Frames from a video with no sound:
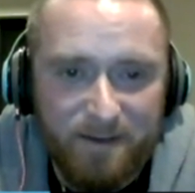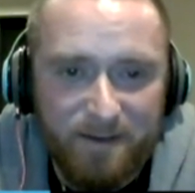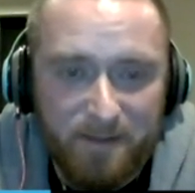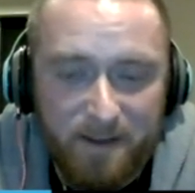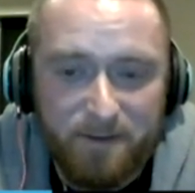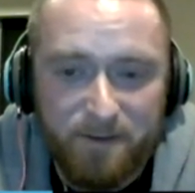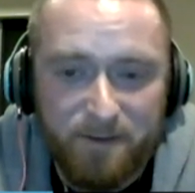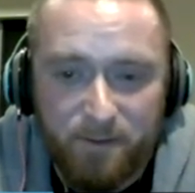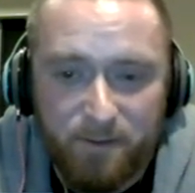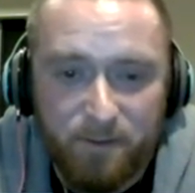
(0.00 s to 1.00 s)

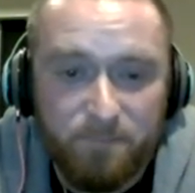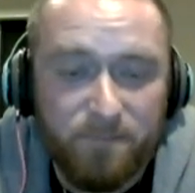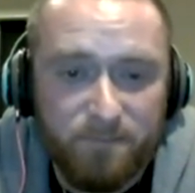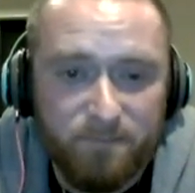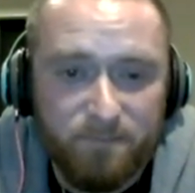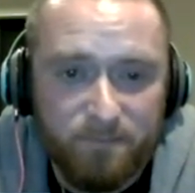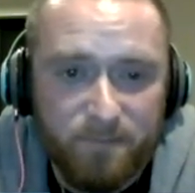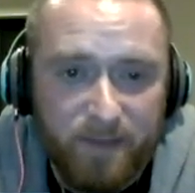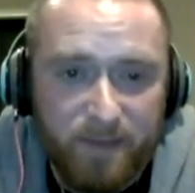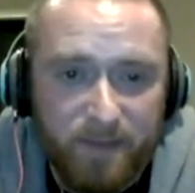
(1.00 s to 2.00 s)
I agree. Well,
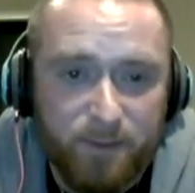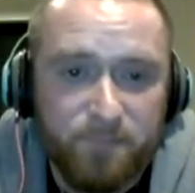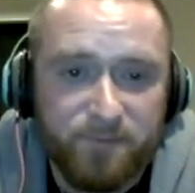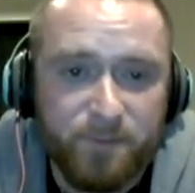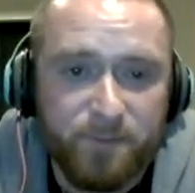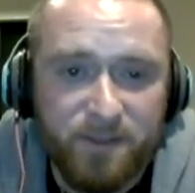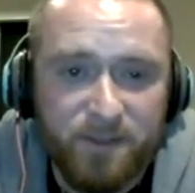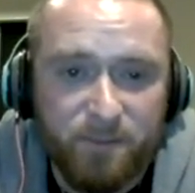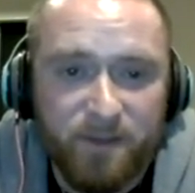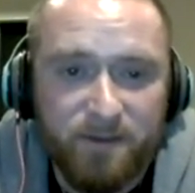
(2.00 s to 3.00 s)
thank you
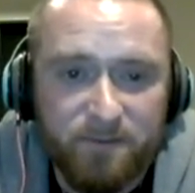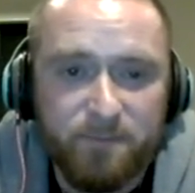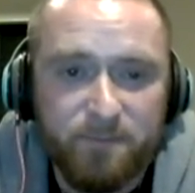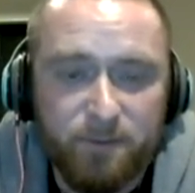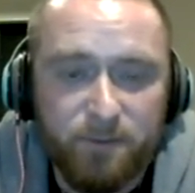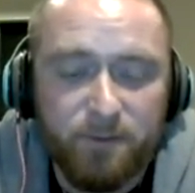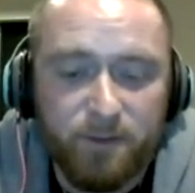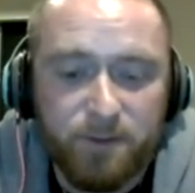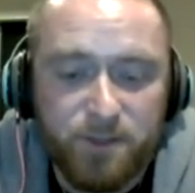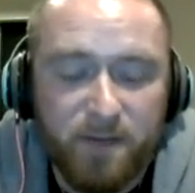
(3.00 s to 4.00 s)
from the league, man. You've been
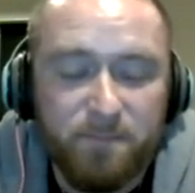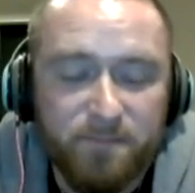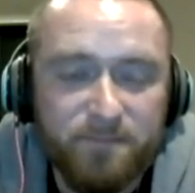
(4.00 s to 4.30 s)
doing a good job.